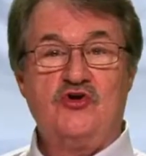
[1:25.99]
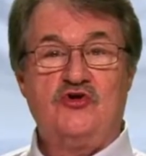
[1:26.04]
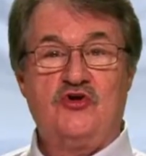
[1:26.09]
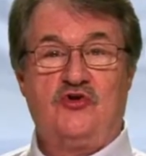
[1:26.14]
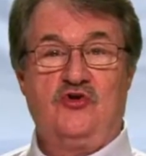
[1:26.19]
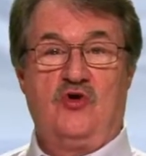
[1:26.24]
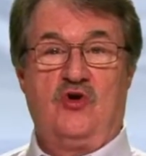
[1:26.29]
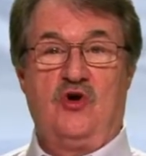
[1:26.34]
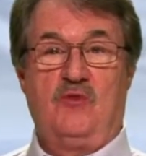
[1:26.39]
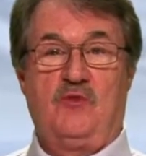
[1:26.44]
to
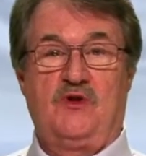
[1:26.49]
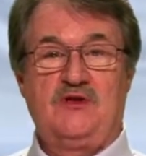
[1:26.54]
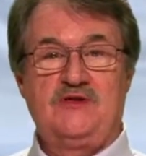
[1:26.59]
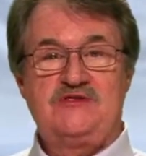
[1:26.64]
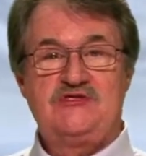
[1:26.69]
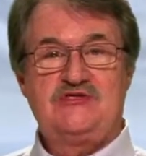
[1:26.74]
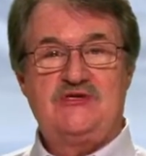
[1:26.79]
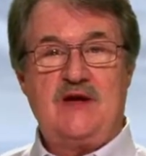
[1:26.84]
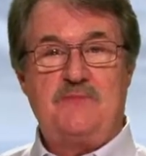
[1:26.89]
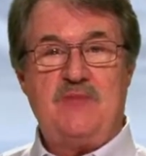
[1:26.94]
normal, a
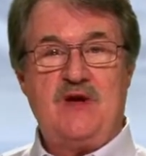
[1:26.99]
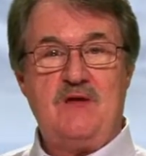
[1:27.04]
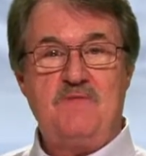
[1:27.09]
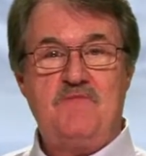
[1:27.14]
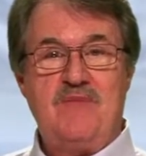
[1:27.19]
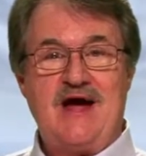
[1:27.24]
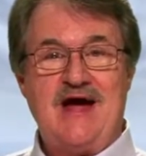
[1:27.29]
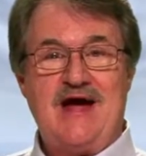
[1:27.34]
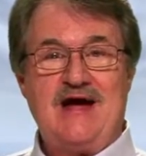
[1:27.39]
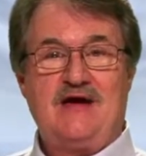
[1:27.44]
stepping
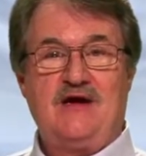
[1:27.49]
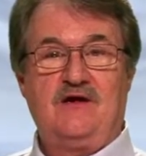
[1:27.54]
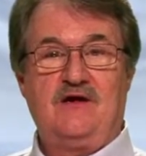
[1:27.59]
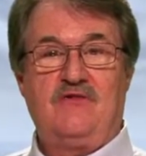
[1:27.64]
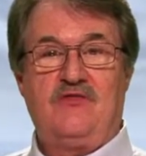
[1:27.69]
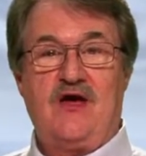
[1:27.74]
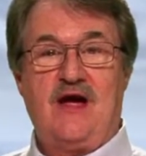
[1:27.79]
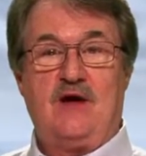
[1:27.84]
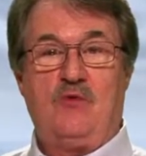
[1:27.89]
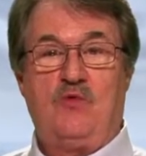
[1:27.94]
back into
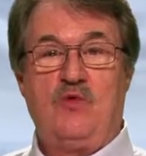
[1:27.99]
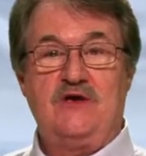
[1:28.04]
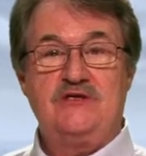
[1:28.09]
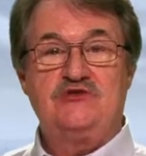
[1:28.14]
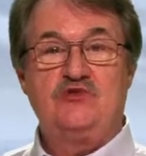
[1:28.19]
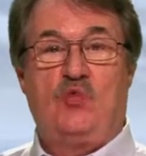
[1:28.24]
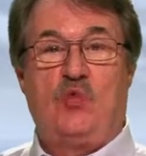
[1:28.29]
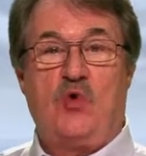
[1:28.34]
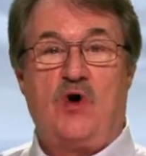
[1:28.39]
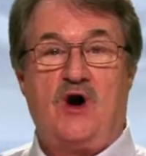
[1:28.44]
that
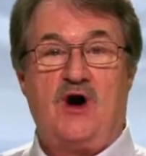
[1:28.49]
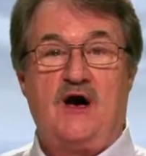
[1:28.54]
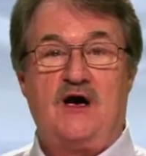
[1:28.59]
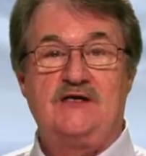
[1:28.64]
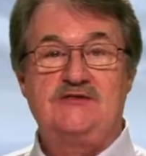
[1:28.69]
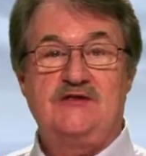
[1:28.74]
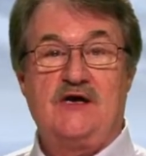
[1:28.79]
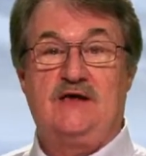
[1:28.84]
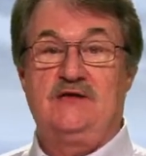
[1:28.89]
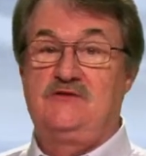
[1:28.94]
which
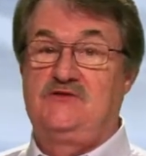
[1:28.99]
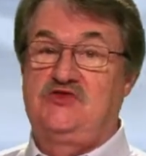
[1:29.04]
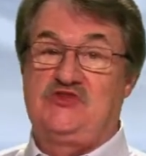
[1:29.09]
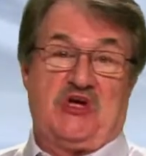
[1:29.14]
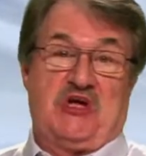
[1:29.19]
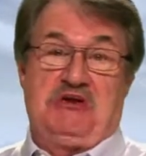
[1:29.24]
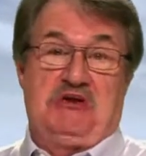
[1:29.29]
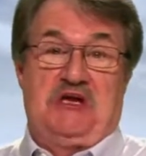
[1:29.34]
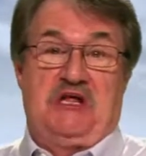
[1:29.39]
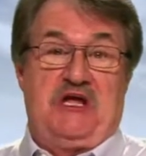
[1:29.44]
was and
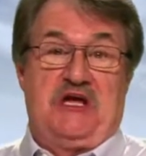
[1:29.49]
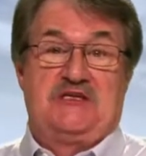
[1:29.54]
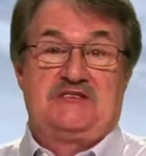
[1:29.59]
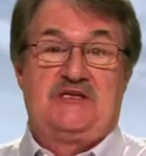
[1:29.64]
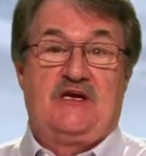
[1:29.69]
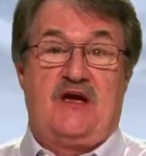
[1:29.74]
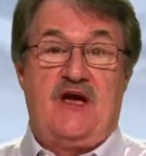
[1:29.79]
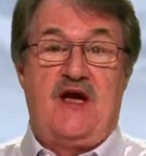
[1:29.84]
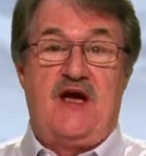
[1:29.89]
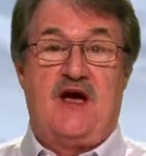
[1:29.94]
suddenly is
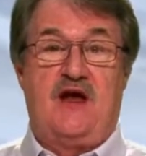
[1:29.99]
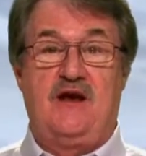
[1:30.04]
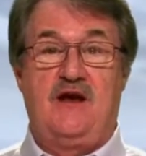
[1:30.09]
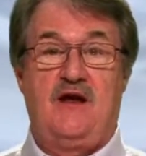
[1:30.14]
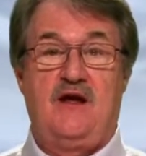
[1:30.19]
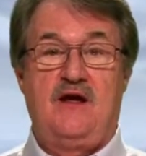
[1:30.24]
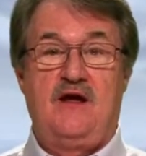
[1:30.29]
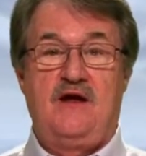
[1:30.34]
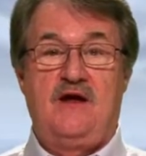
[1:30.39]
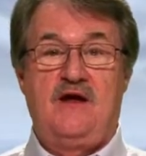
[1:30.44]
again.
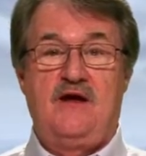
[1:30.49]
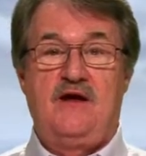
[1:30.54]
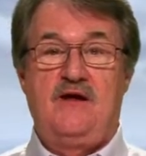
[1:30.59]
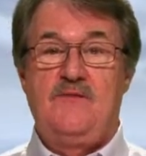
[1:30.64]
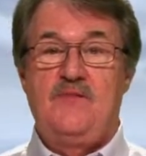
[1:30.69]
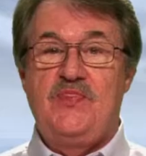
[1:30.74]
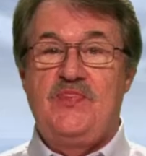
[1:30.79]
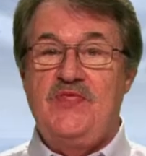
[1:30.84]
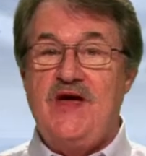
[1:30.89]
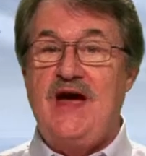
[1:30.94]

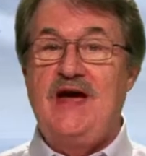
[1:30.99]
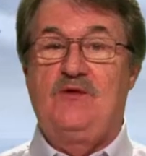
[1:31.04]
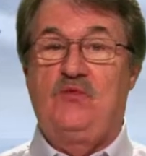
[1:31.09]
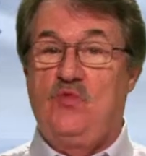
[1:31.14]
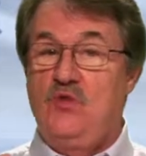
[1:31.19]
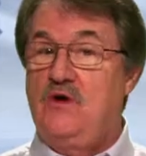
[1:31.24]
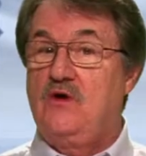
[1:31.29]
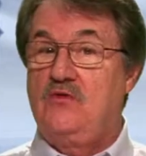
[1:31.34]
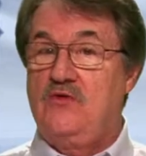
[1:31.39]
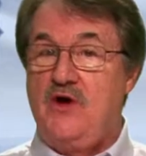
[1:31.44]
That
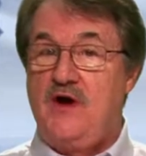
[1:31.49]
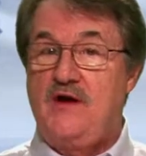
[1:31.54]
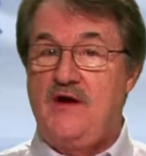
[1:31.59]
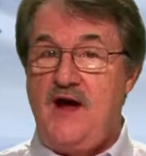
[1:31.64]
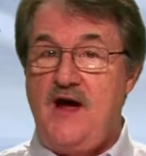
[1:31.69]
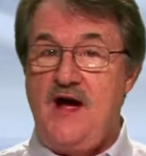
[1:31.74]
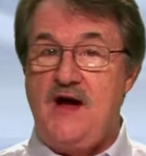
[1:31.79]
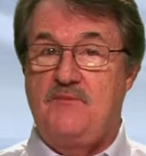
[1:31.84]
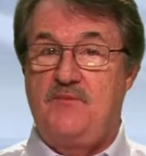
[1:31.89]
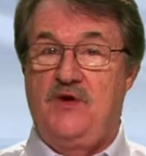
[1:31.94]
will not
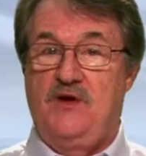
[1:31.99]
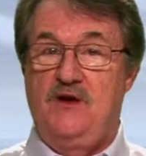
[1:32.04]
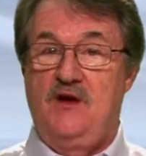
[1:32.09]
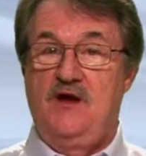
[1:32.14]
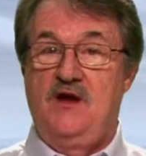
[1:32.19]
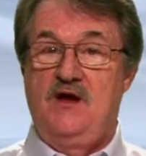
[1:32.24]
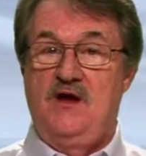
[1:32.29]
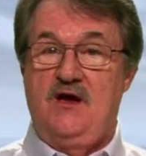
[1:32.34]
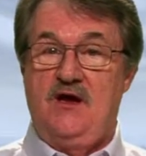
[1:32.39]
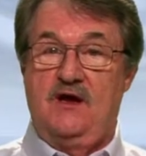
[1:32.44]
happen
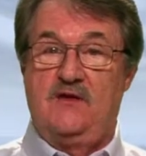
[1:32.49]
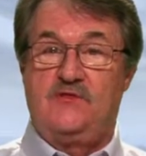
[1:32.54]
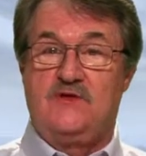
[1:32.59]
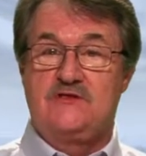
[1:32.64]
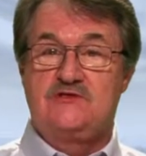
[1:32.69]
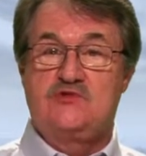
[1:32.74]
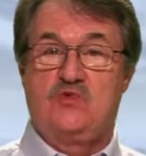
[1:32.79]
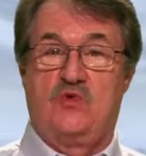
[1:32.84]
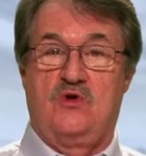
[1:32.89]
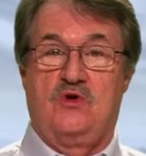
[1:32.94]
in
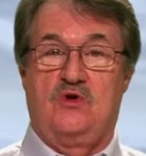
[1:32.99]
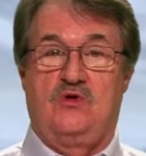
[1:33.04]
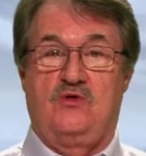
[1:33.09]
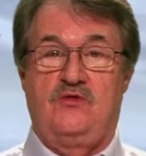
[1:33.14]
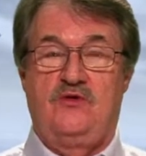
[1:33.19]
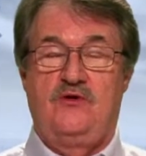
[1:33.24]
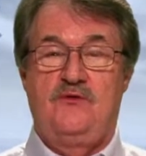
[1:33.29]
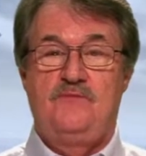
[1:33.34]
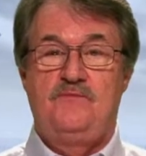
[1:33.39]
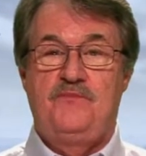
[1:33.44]
this
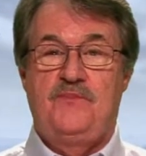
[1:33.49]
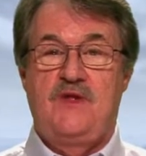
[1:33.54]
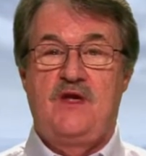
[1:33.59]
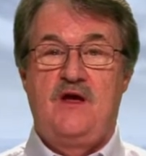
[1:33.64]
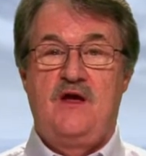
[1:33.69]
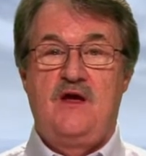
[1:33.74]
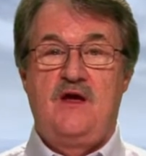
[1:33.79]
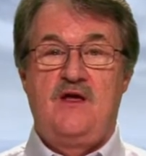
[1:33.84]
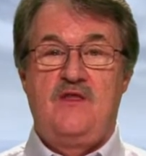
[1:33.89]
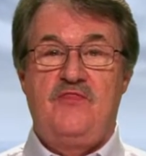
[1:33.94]
world.
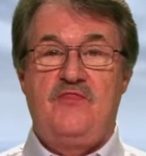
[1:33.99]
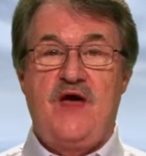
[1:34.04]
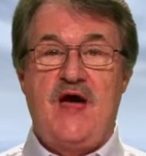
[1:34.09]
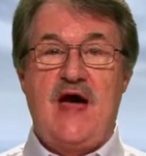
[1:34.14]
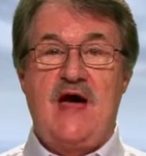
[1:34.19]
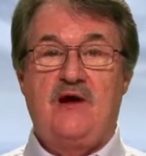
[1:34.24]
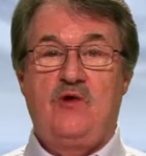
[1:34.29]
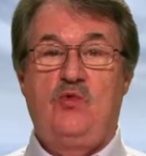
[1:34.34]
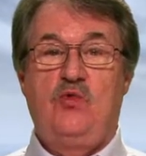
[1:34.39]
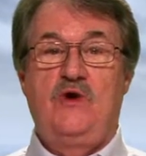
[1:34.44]

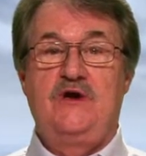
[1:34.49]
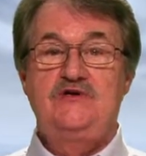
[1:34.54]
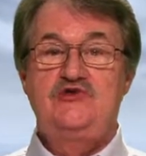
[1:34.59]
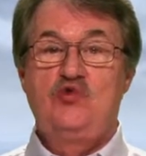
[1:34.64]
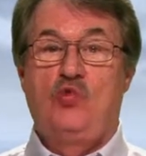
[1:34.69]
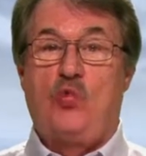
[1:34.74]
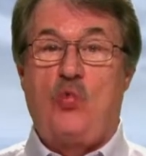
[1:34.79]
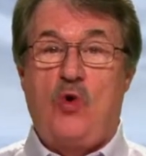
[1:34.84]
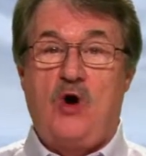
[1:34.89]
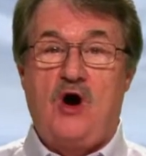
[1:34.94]
That
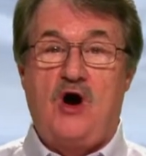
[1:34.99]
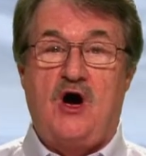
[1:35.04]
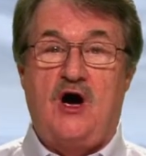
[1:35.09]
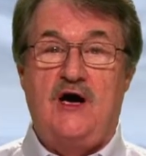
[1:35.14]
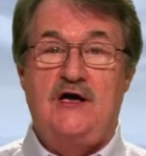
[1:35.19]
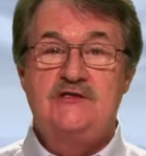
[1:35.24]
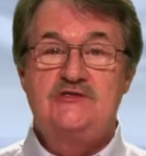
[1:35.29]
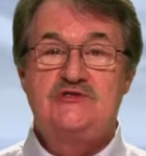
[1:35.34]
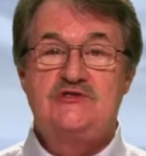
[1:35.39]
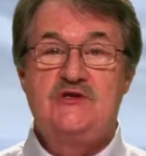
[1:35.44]
which
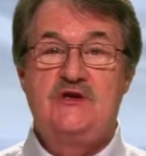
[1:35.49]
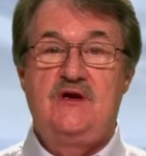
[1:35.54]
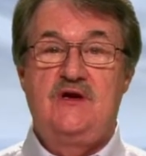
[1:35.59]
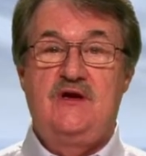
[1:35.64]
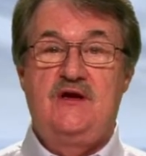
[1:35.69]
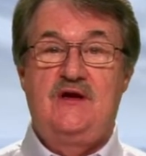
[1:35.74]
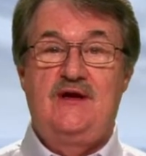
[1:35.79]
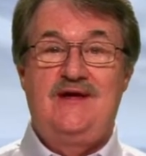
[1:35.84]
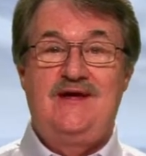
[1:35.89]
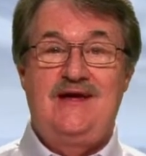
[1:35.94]
was
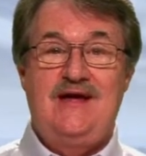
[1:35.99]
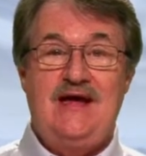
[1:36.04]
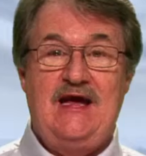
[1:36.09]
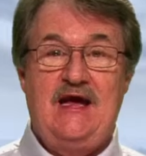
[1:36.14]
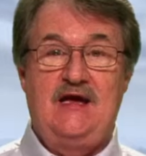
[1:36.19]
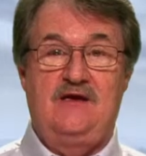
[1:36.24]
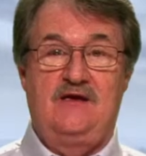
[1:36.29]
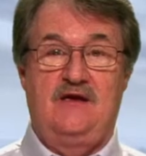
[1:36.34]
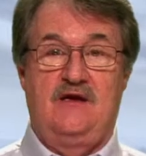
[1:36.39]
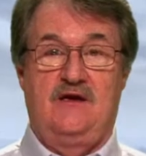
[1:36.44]

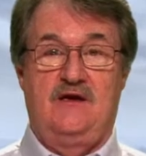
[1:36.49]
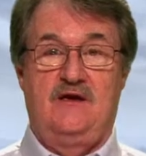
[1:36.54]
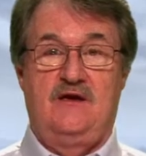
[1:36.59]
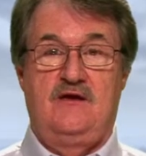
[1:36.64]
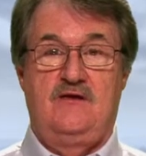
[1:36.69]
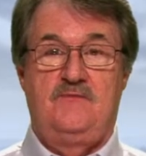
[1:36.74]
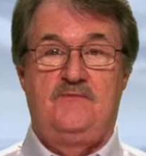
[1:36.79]
ended.